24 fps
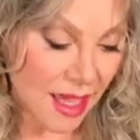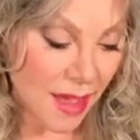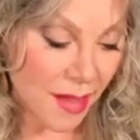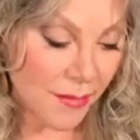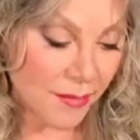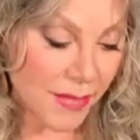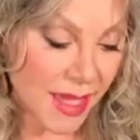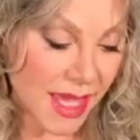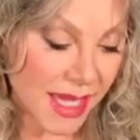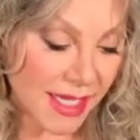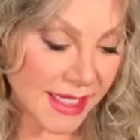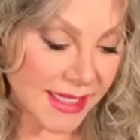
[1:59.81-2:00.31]

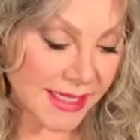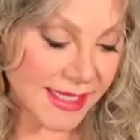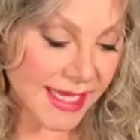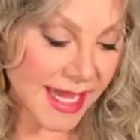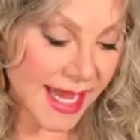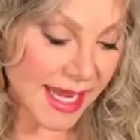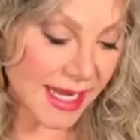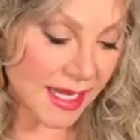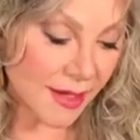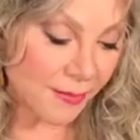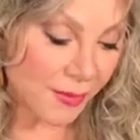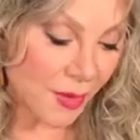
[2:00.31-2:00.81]

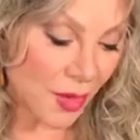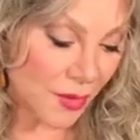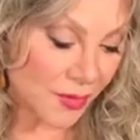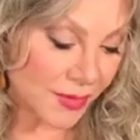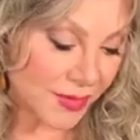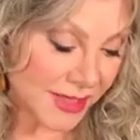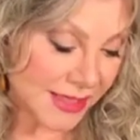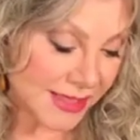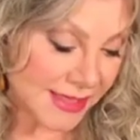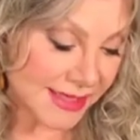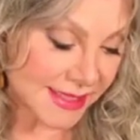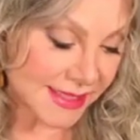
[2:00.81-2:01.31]
"Meditate upon
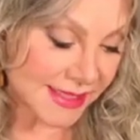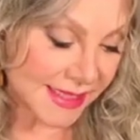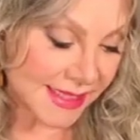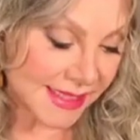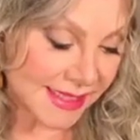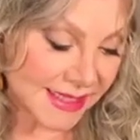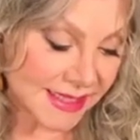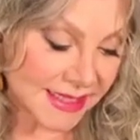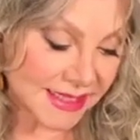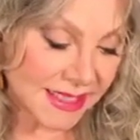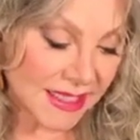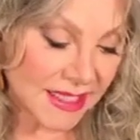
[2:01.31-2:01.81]
these
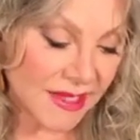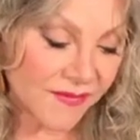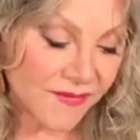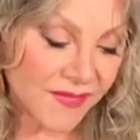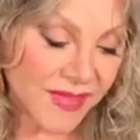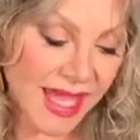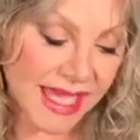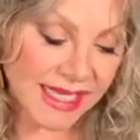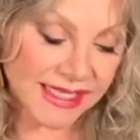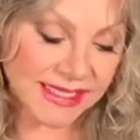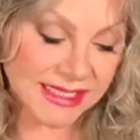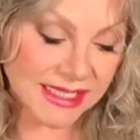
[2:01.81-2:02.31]
things, give
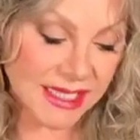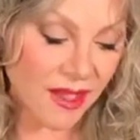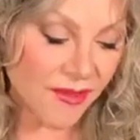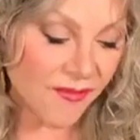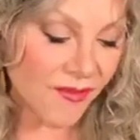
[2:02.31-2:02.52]
thyself